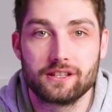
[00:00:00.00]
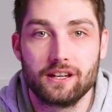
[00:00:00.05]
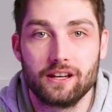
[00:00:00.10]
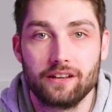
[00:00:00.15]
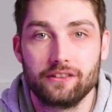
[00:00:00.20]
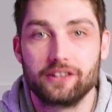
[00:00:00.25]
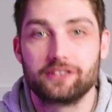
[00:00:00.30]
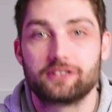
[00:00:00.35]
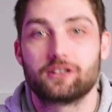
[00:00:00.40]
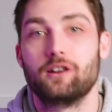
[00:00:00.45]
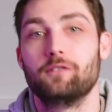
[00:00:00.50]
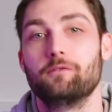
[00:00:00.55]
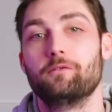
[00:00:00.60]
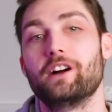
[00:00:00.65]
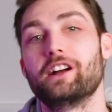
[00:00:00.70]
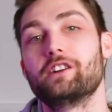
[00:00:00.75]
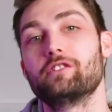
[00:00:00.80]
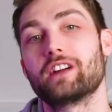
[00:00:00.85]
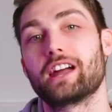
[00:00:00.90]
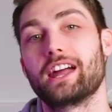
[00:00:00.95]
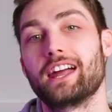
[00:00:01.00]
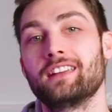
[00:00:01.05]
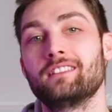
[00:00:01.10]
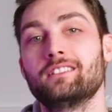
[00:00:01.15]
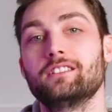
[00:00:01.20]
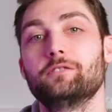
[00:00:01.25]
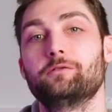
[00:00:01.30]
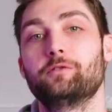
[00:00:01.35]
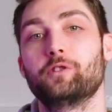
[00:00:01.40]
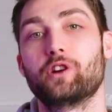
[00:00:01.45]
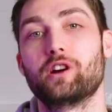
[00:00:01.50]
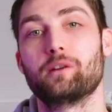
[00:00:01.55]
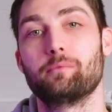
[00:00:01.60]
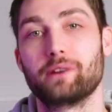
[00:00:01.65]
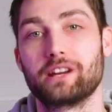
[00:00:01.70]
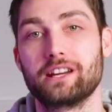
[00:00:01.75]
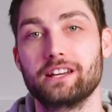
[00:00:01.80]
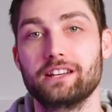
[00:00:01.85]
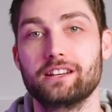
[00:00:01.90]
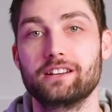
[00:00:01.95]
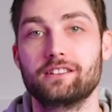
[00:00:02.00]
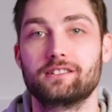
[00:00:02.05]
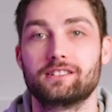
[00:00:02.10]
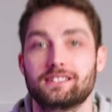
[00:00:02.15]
that come very handy if you're a beginner.